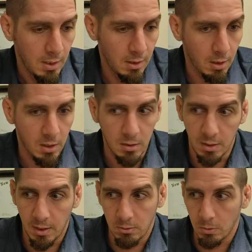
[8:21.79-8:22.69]
an
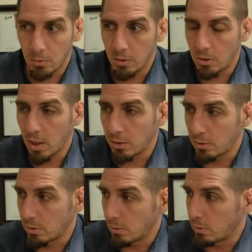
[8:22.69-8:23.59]
architect or a
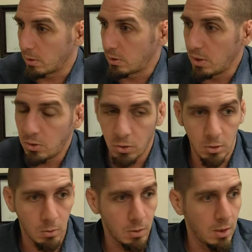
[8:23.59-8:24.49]
doctor or a
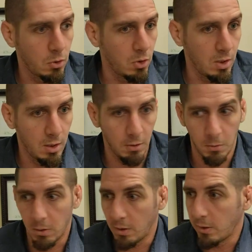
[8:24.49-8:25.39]
teacher or an engineer
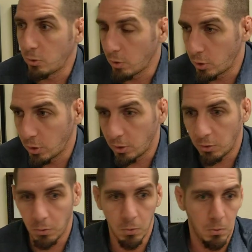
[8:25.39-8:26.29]
or an
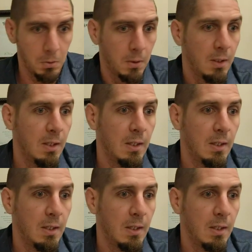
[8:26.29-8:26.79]
electrician or